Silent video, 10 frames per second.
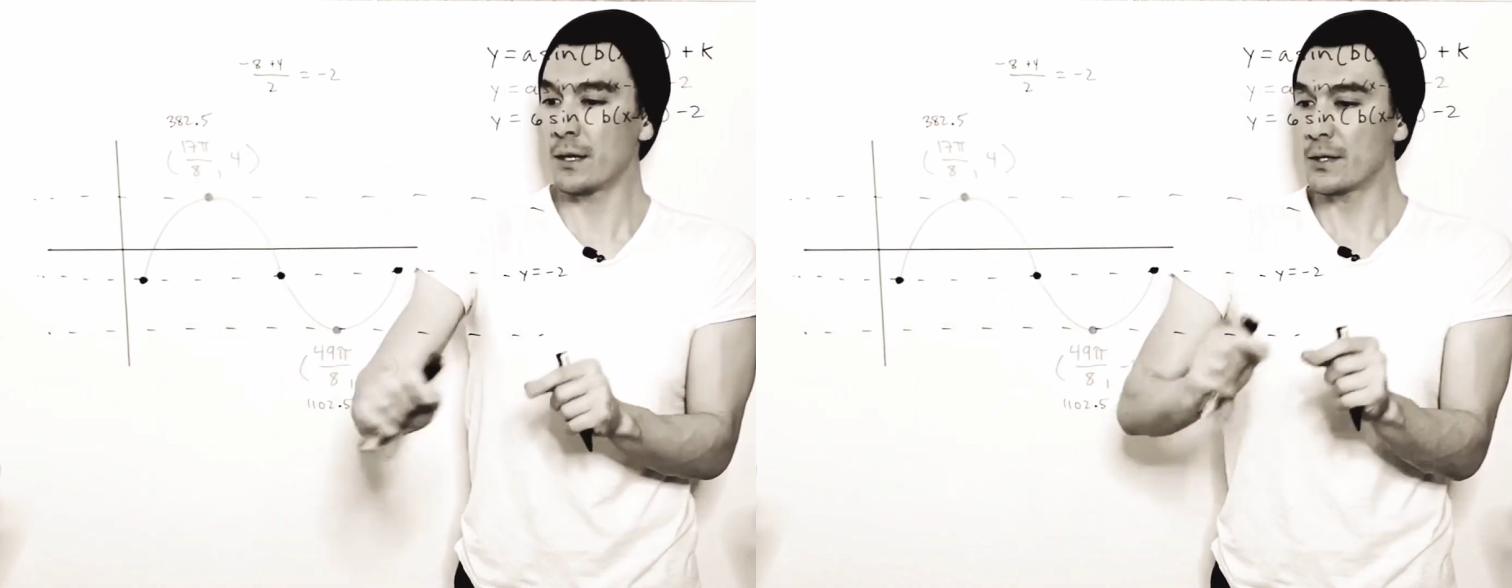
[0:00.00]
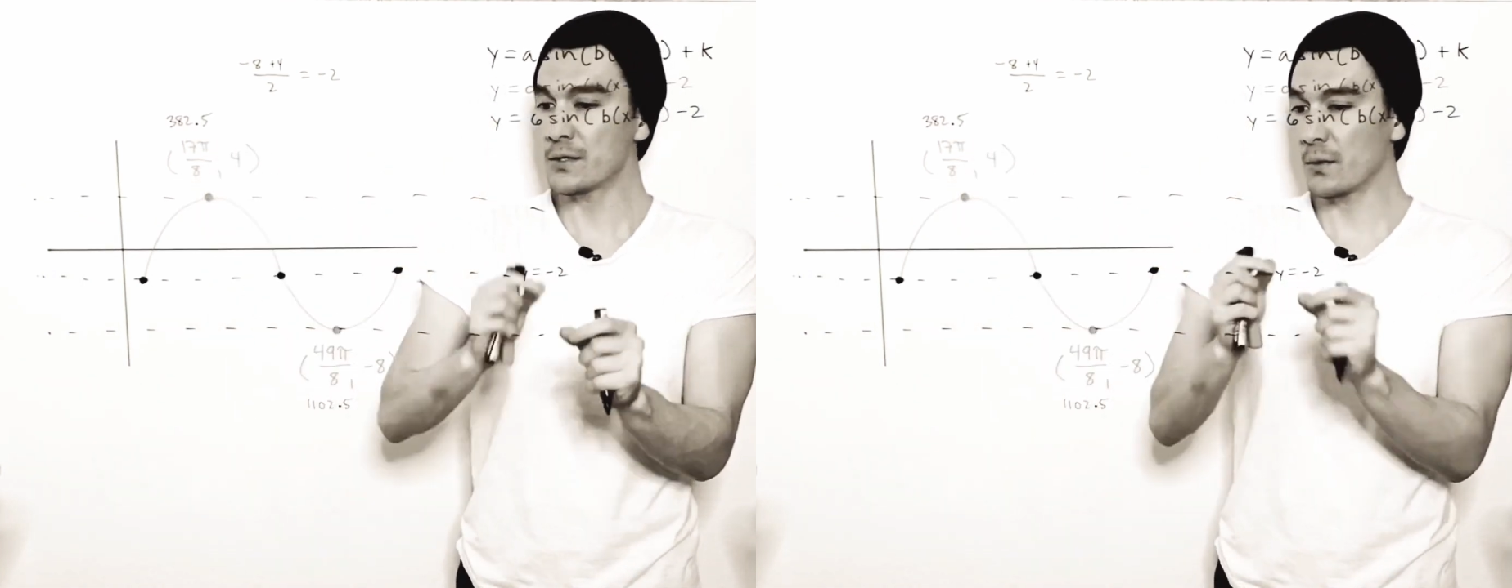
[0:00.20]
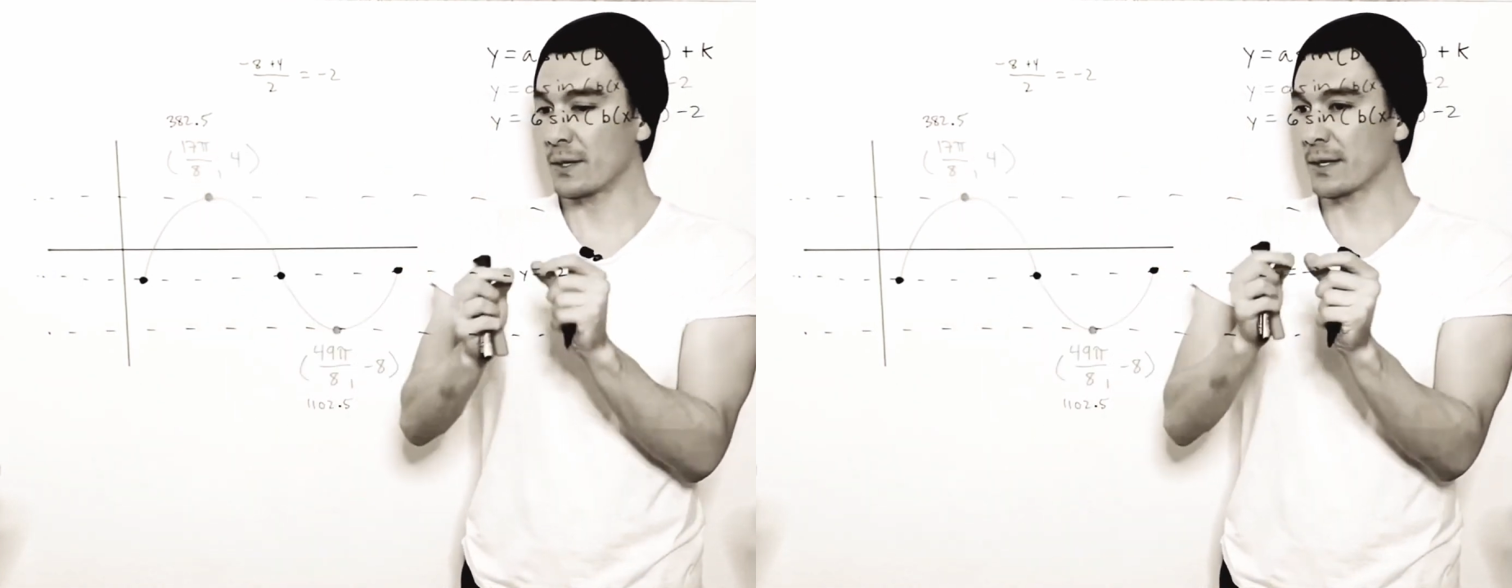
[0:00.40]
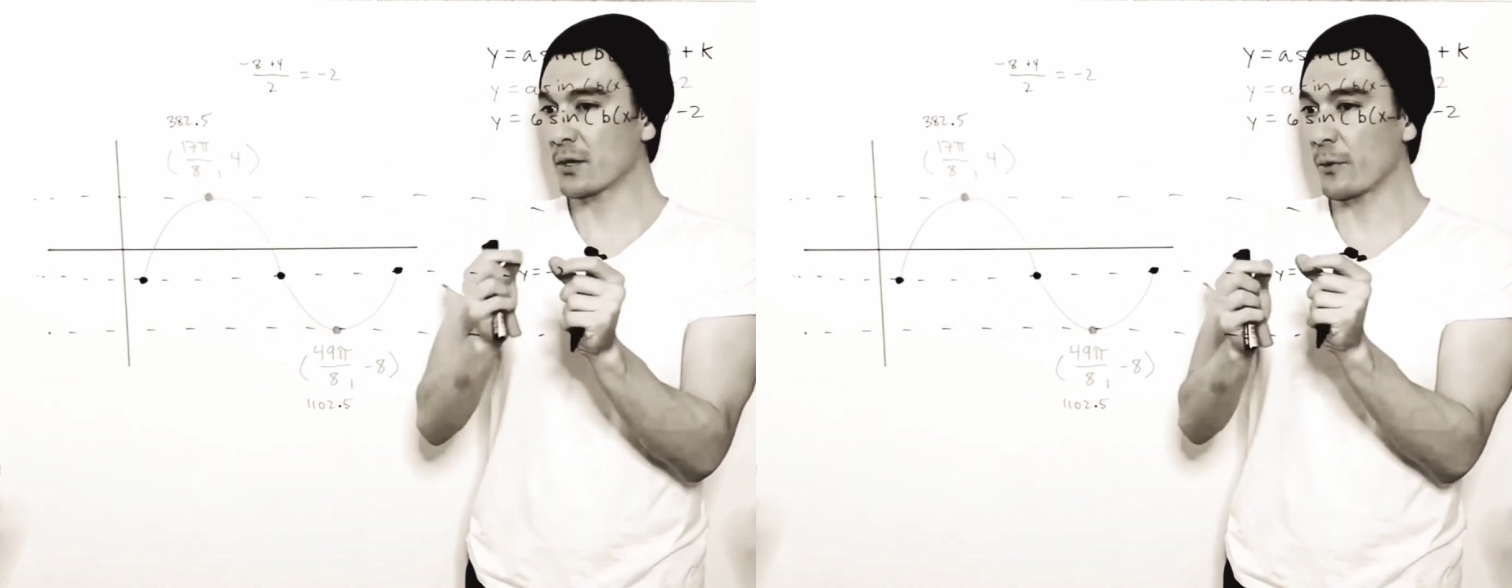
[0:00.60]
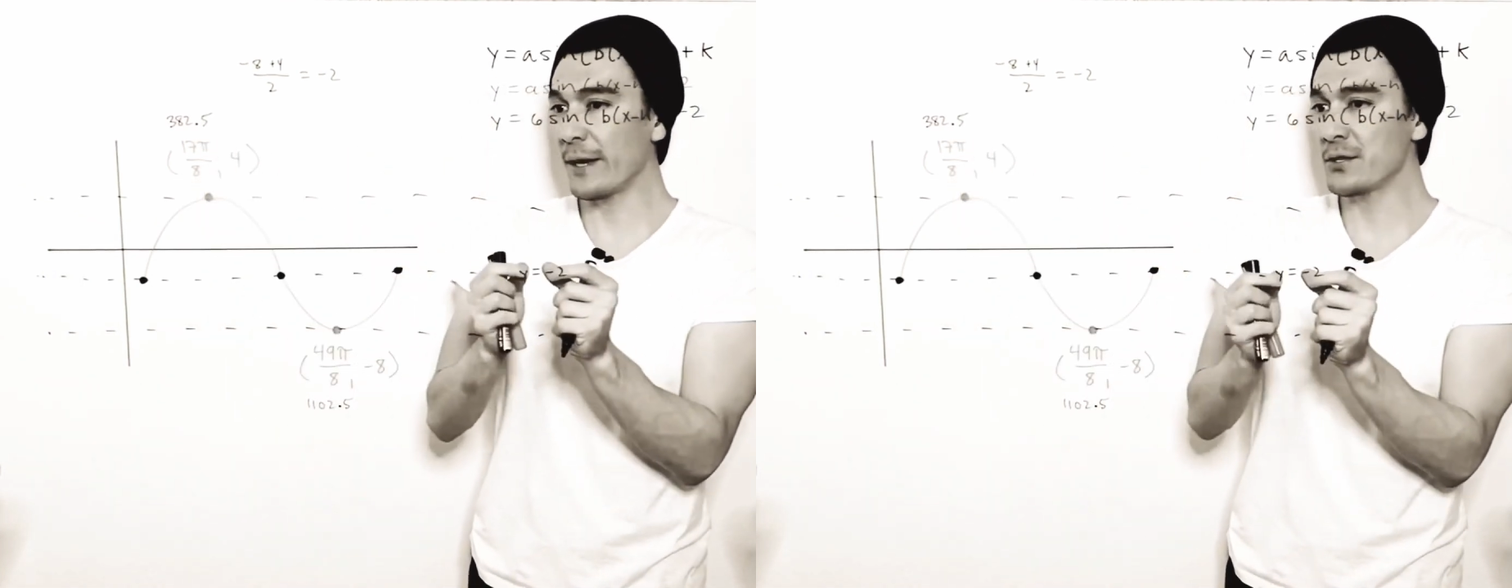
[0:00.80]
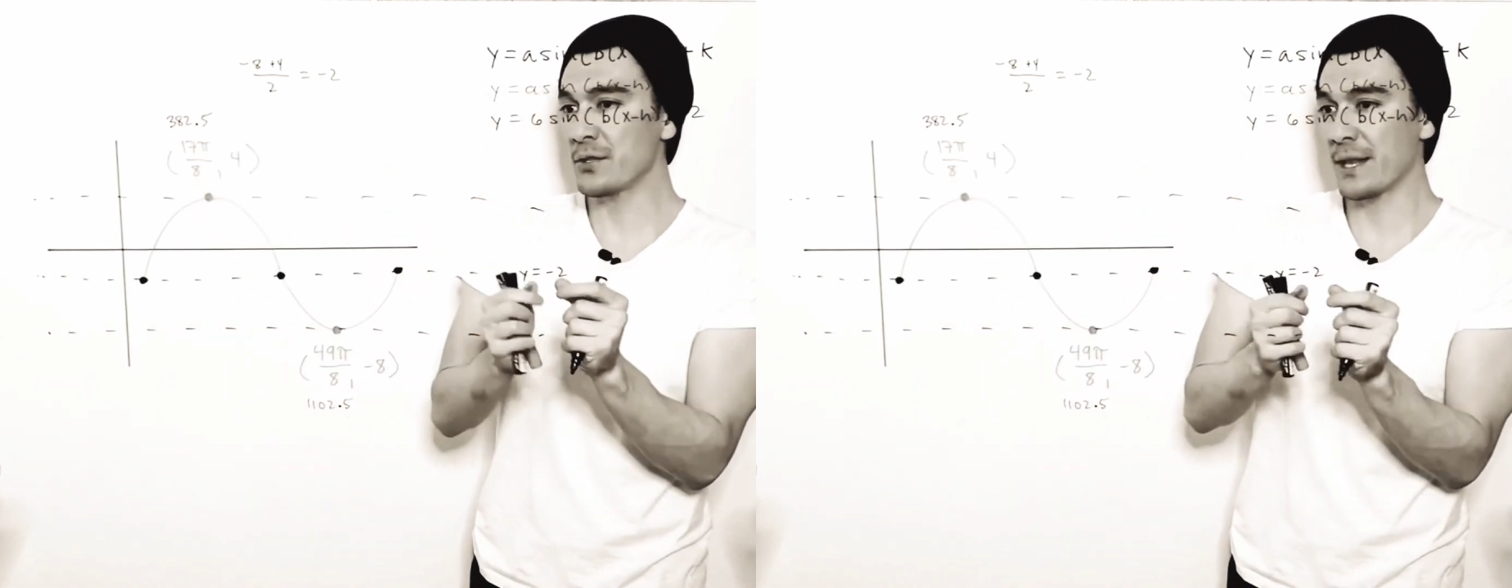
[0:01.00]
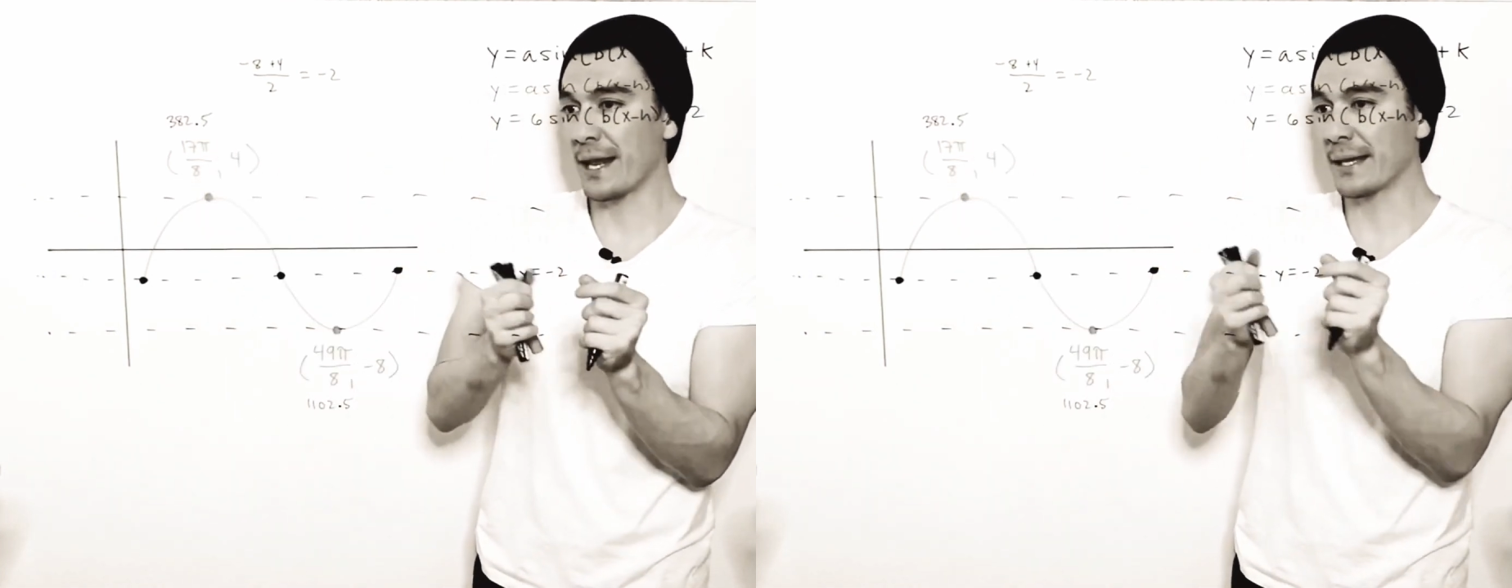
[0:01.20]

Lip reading: So an equation that I